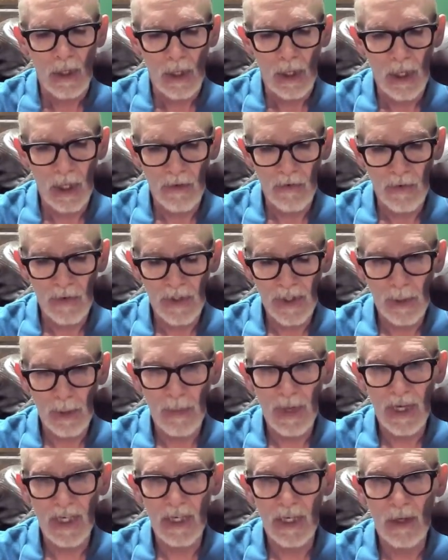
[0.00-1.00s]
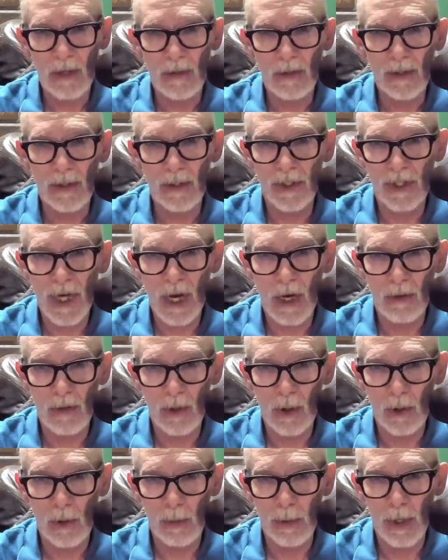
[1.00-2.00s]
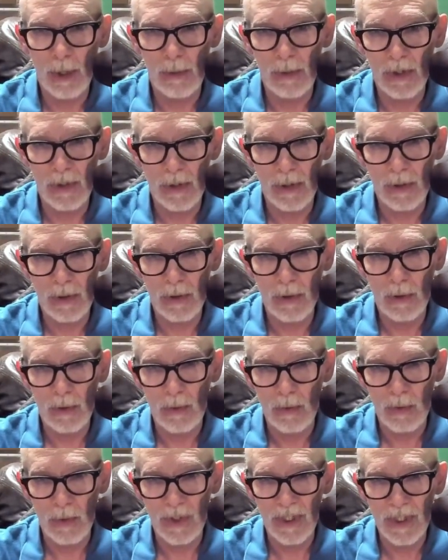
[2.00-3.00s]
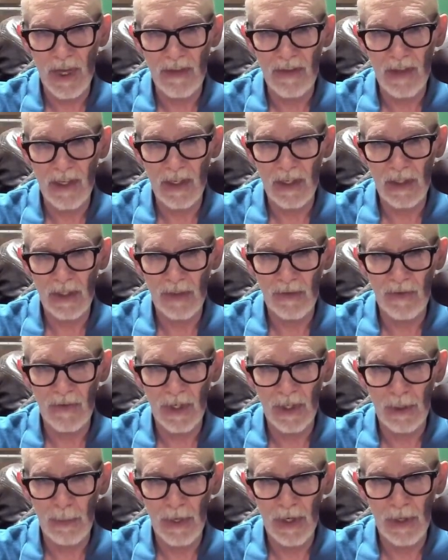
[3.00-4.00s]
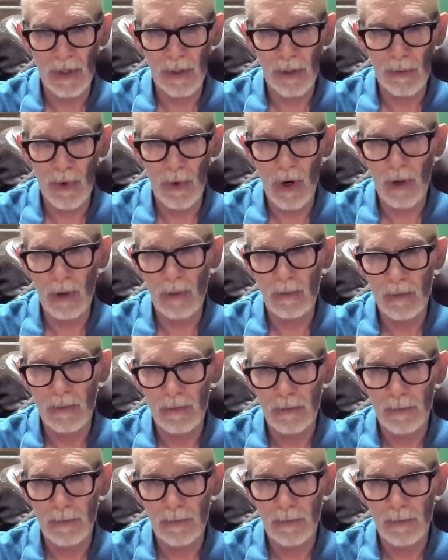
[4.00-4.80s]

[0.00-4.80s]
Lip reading: for somebody else's child to go to public school, which I think is fundamentally wrong.